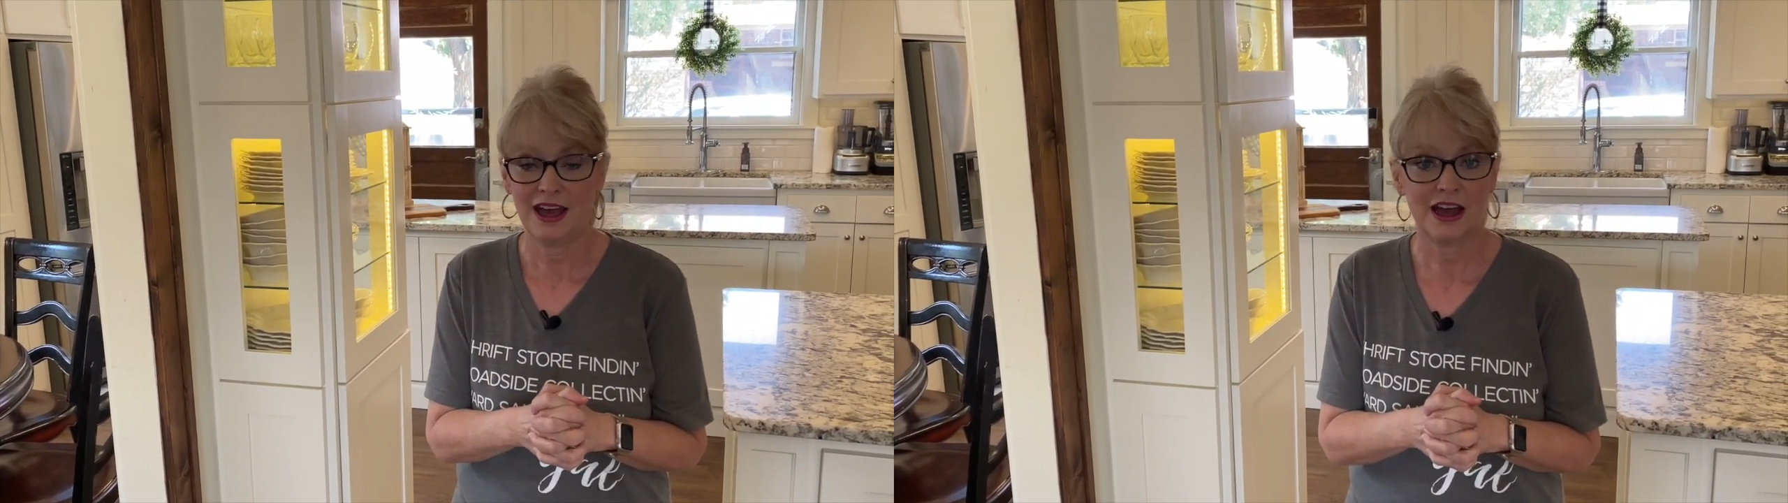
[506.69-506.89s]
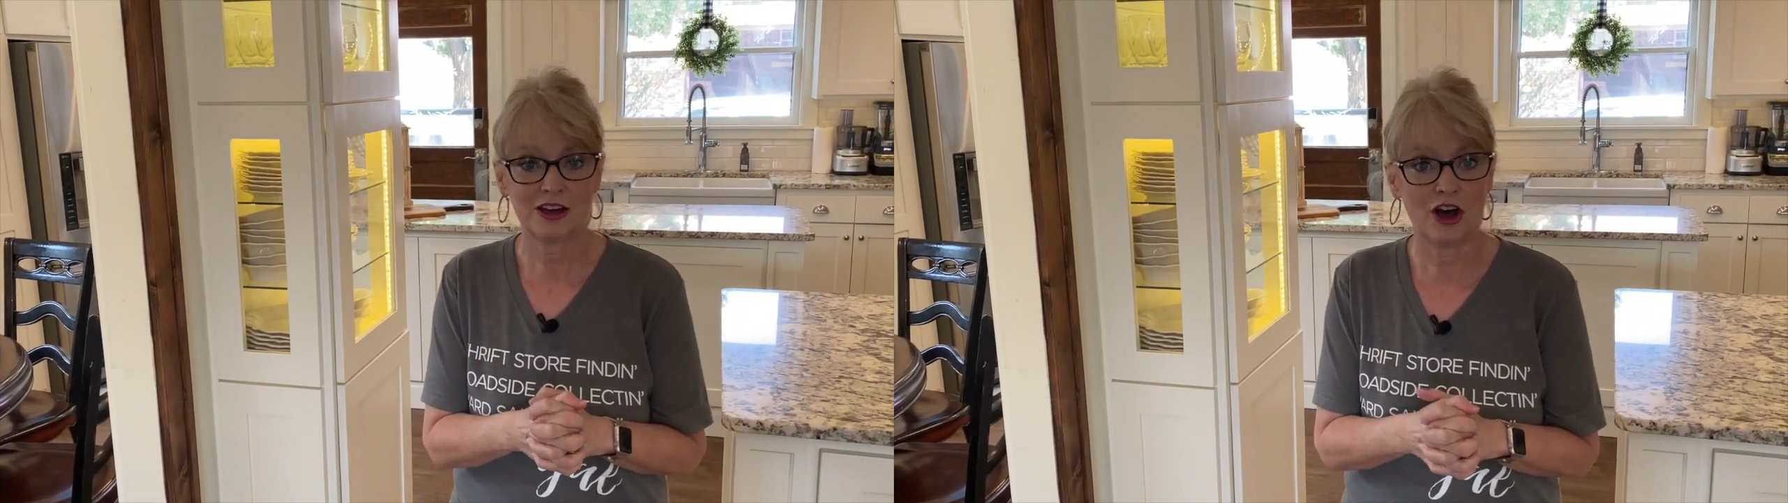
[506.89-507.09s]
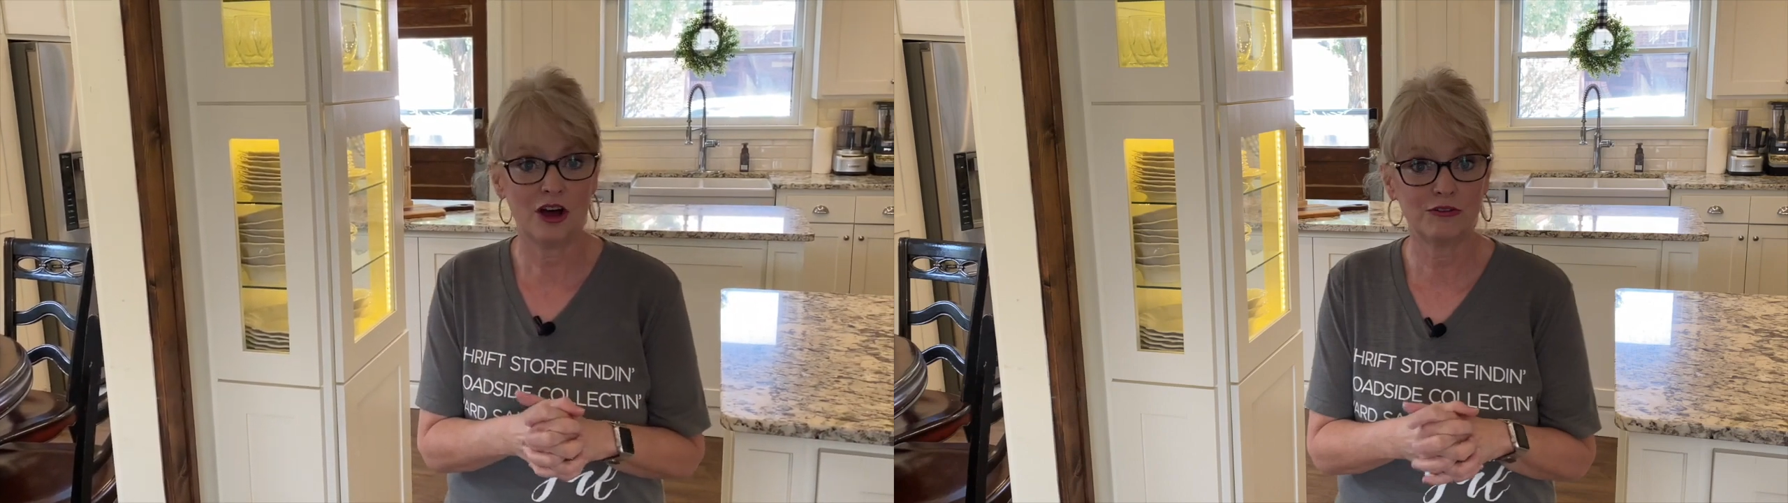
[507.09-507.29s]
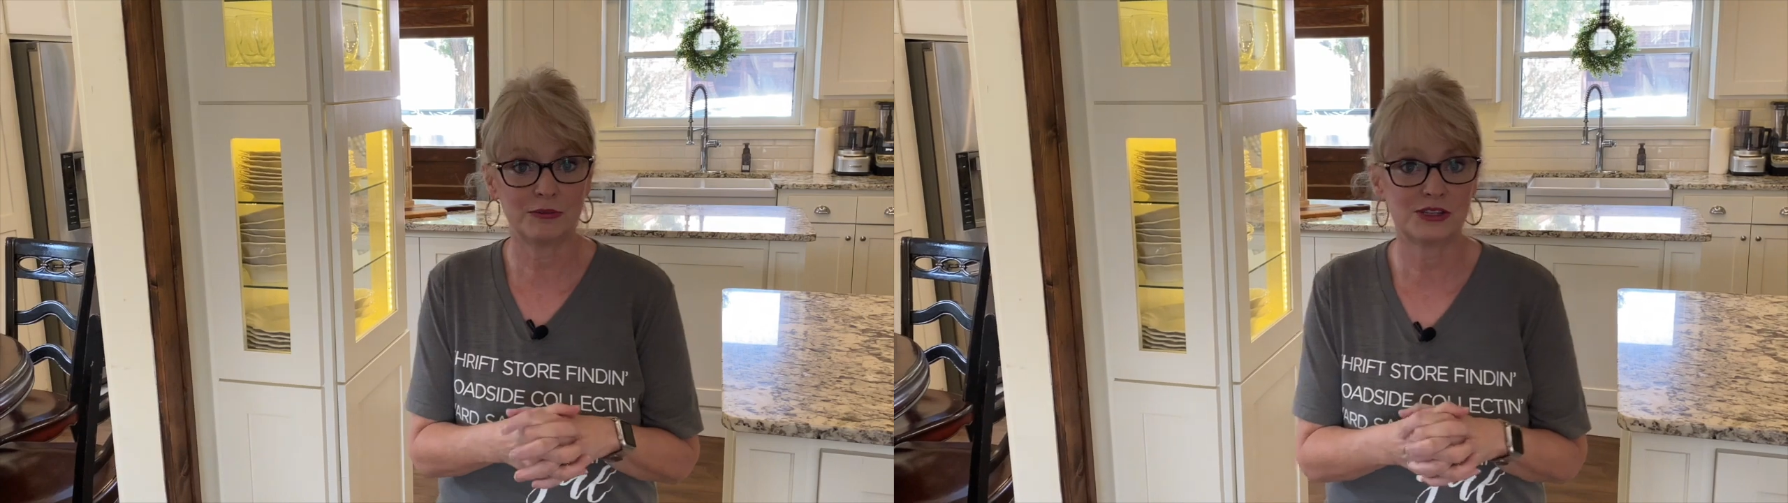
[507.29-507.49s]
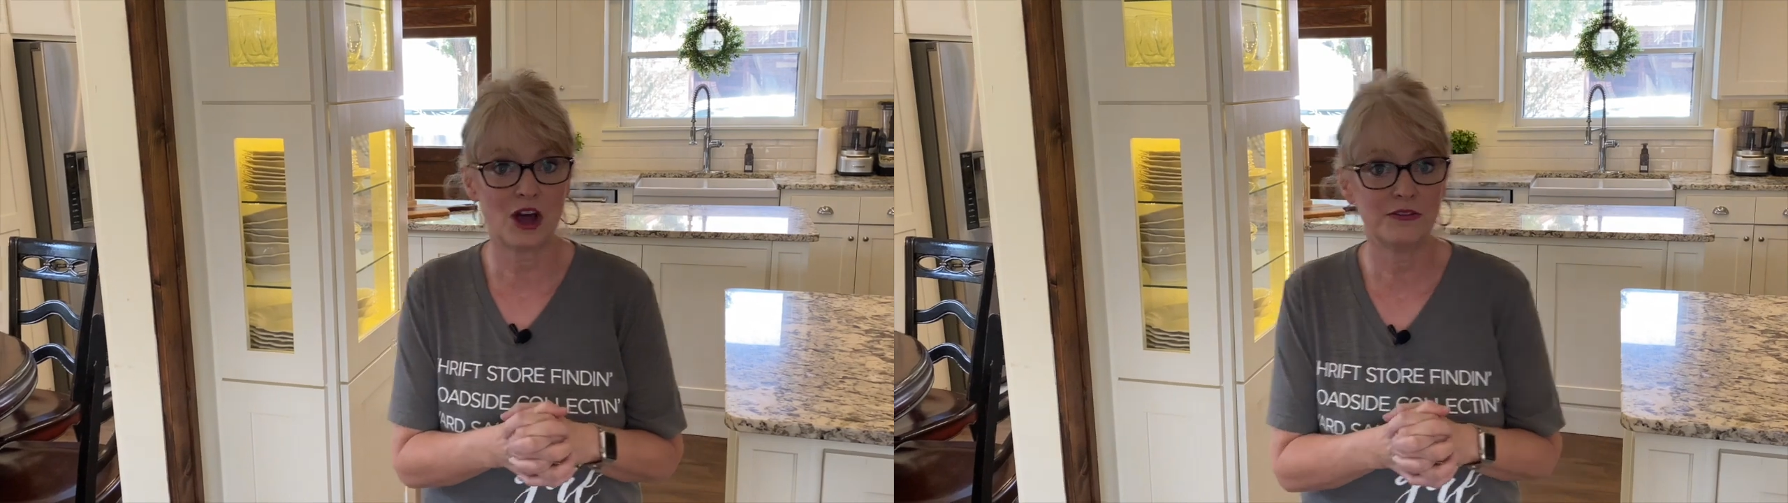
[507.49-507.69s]
a call from
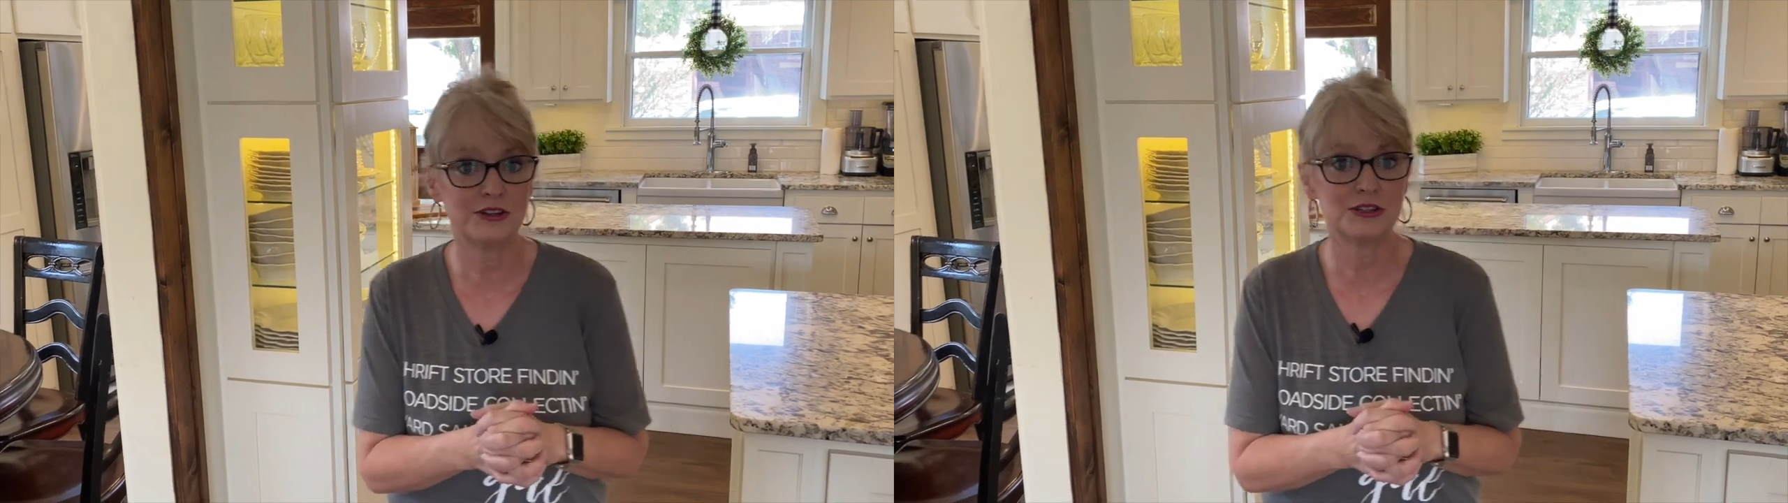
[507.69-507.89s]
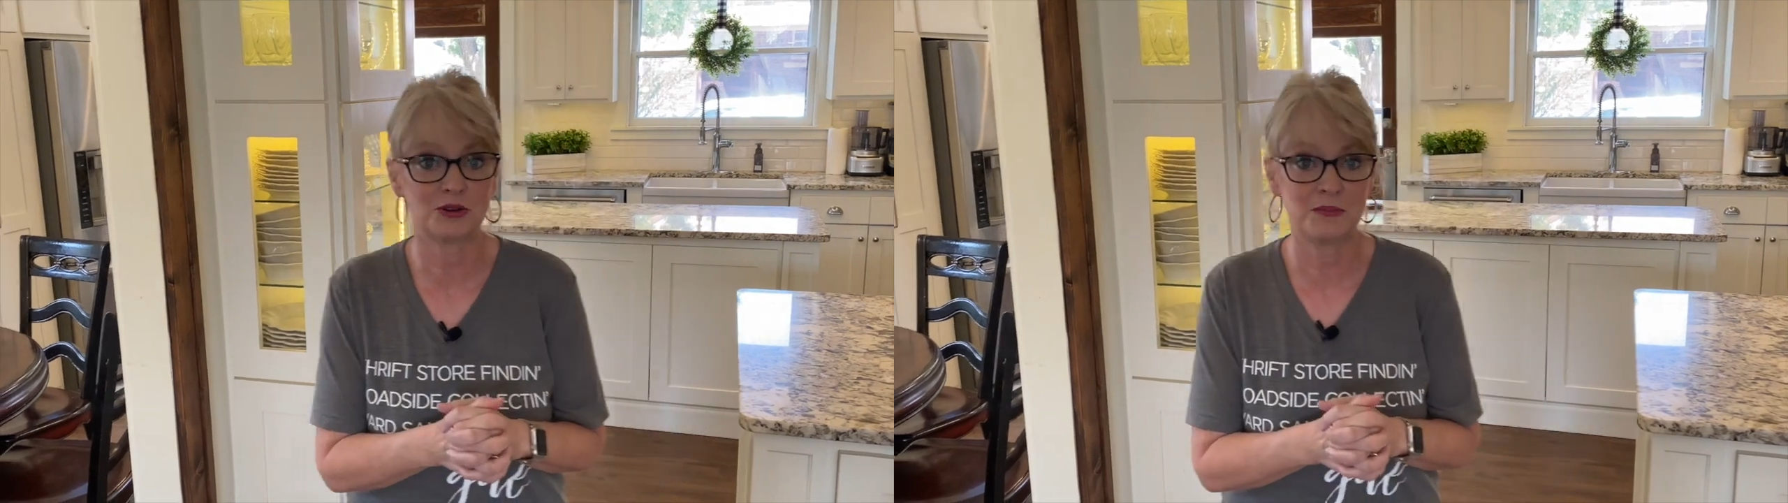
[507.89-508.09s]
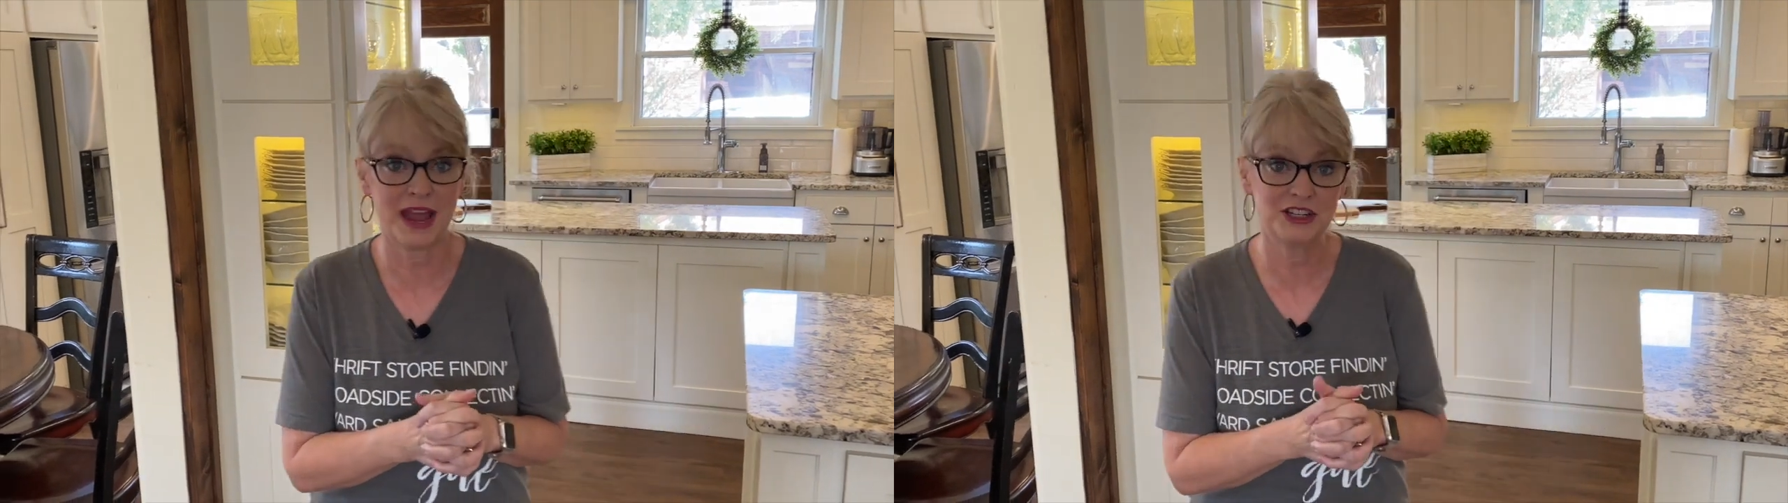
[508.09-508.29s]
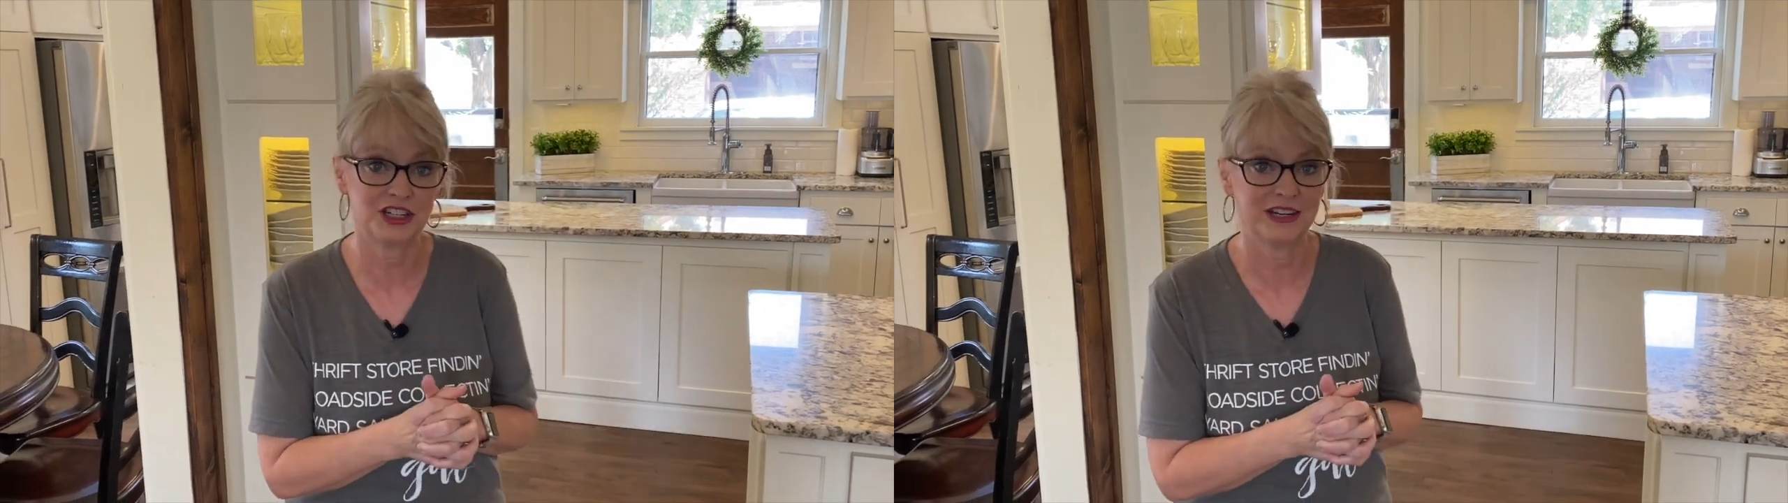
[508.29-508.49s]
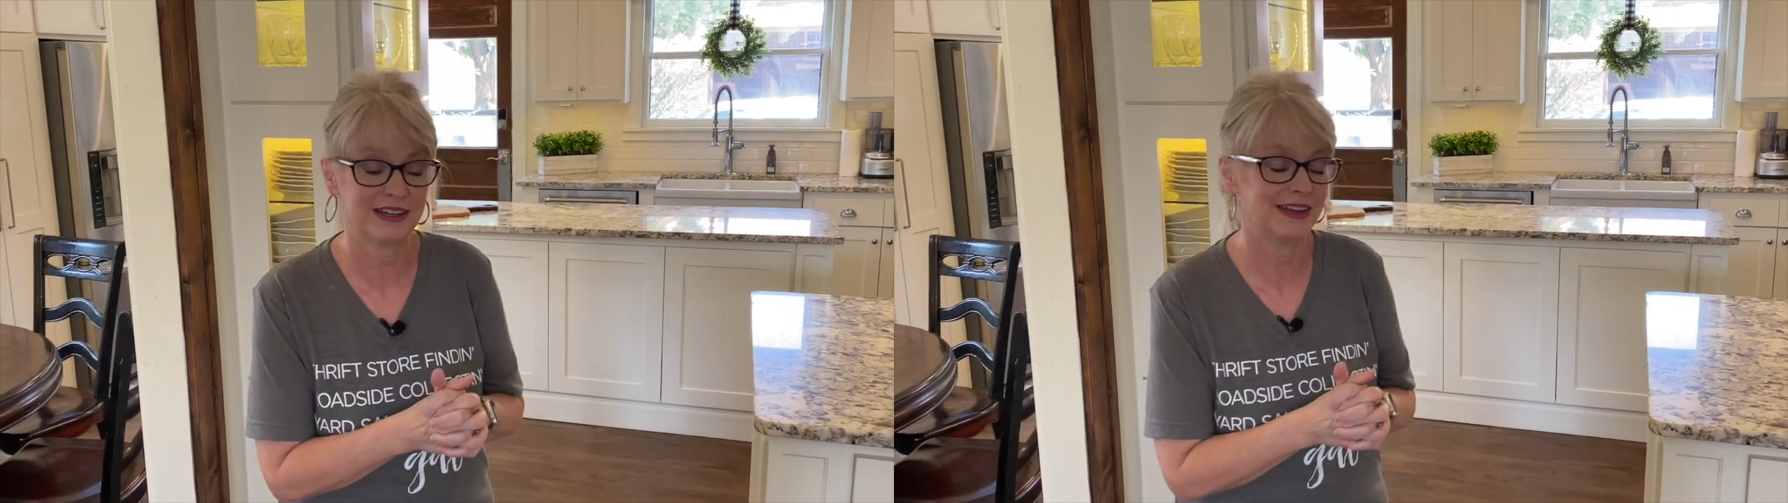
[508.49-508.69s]
his office or a patient.